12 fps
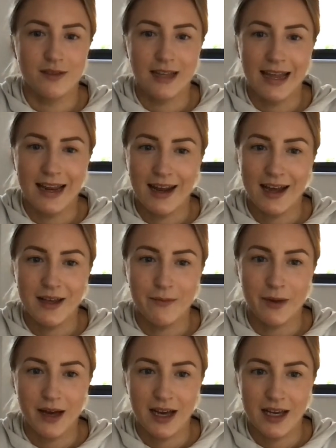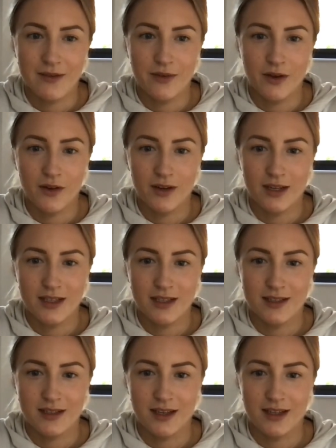innate behavior, and it's
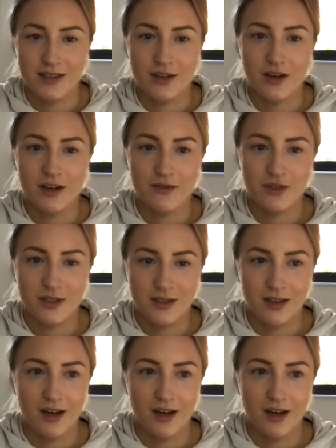kind of just